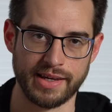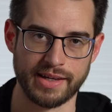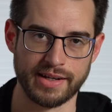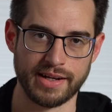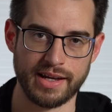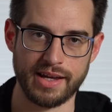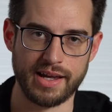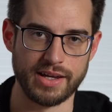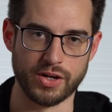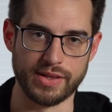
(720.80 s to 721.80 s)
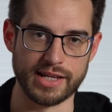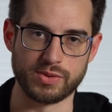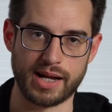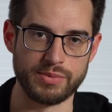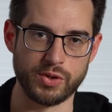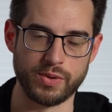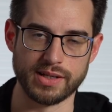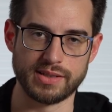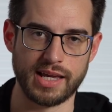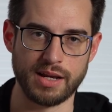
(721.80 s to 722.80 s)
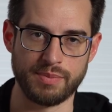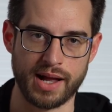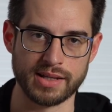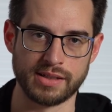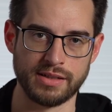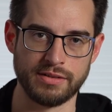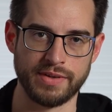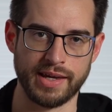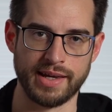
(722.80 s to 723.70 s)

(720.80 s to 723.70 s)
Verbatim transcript: And, you know, that's what I'm doing, is staying positive.